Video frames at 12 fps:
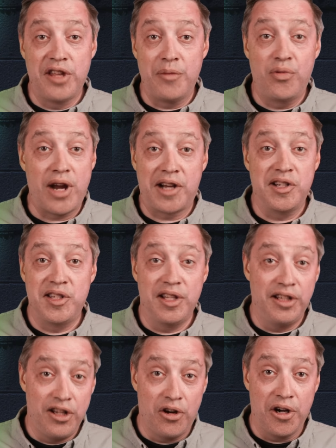than
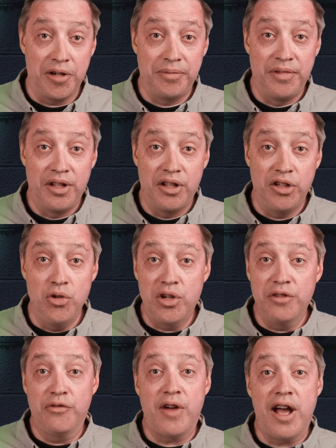practicing the art. You
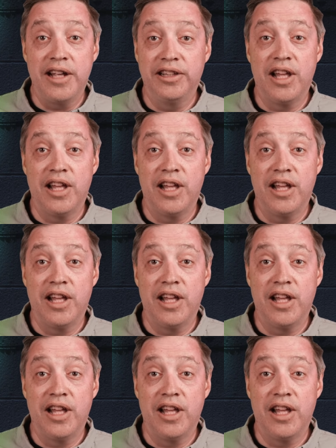can find